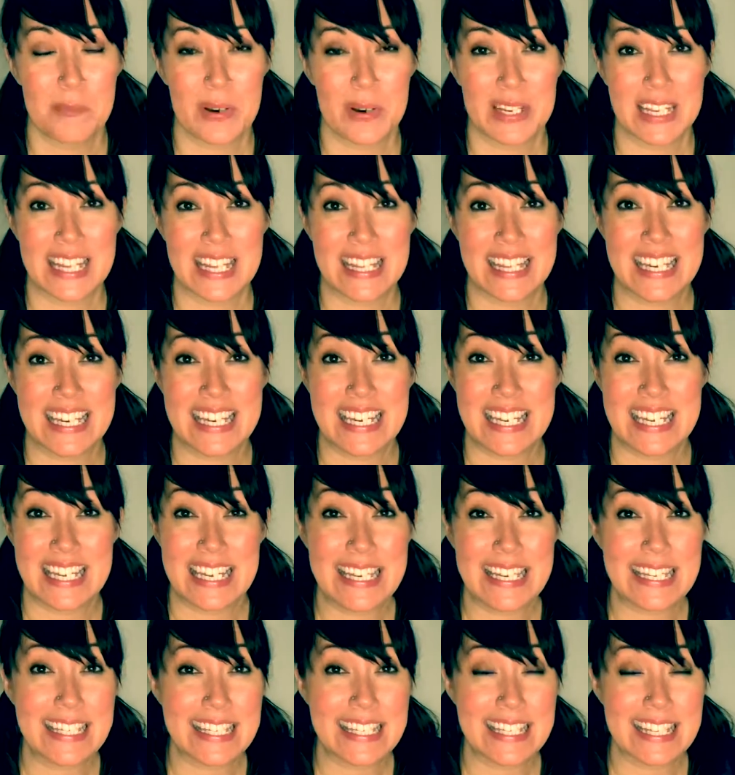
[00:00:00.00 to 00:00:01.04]
bringing the
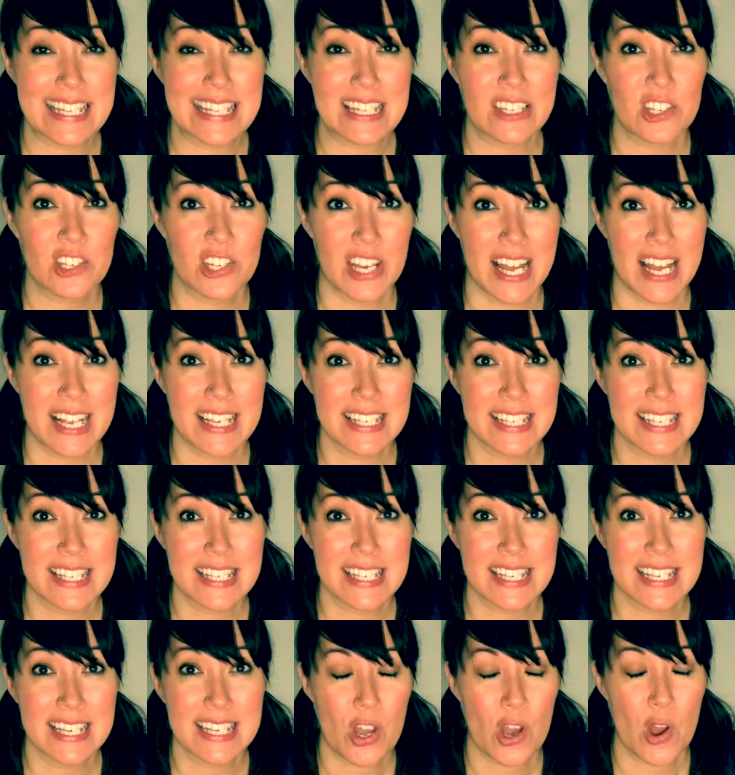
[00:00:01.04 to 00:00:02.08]
knees to the
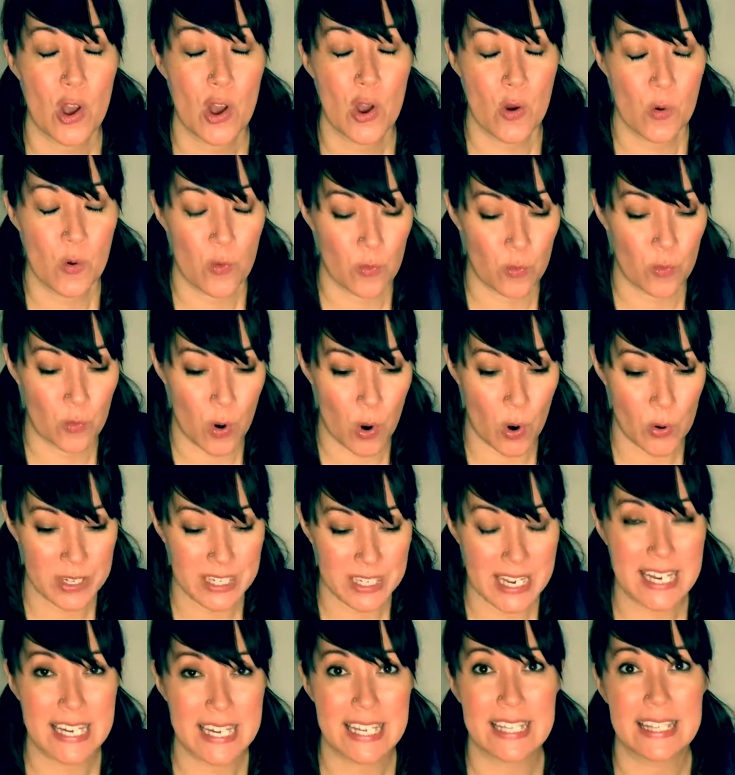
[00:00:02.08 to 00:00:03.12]
chest,
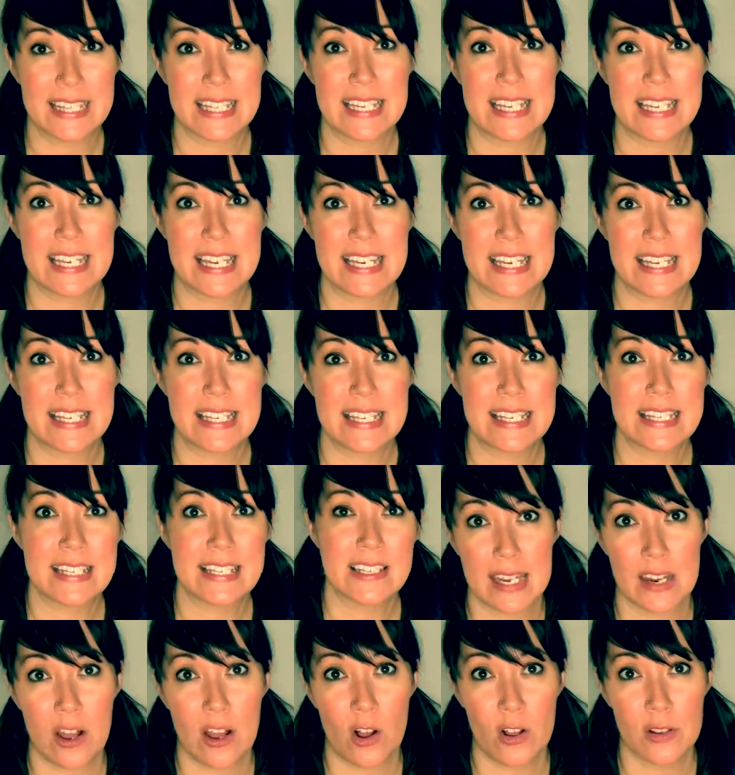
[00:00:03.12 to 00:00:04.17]
rotating the
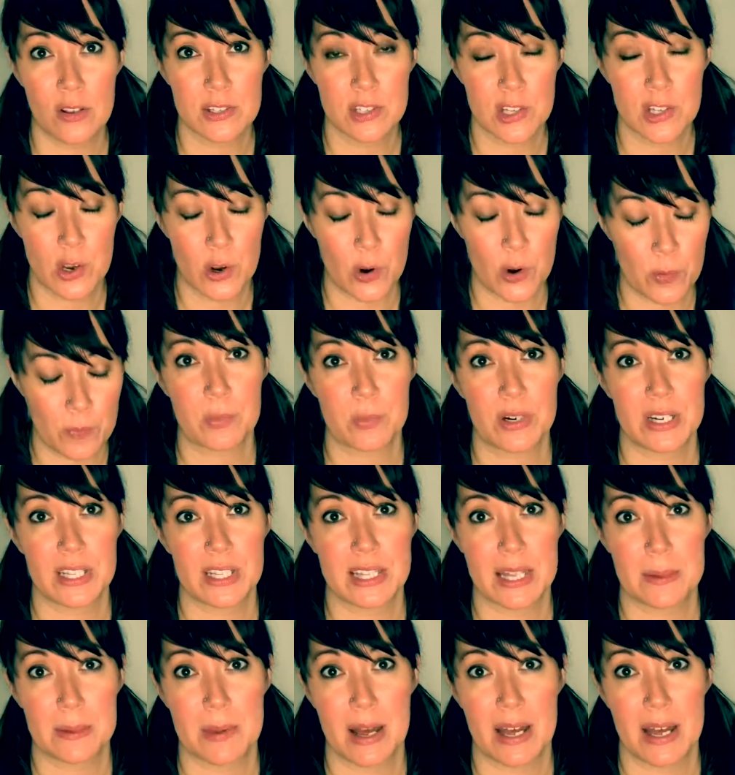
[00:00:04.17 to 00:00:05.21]
knees, and also
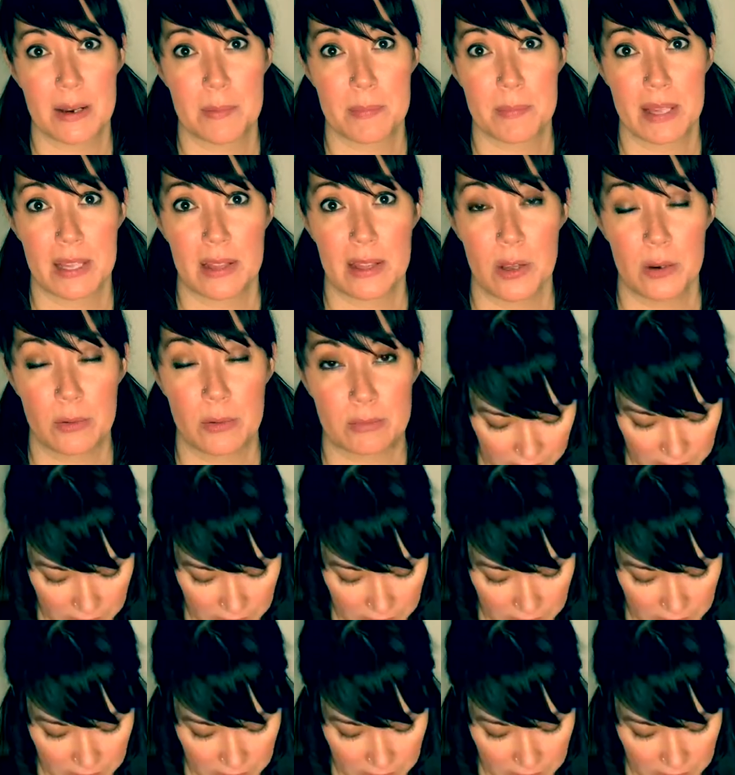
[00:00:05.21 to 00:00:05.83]
putting them on a pillow.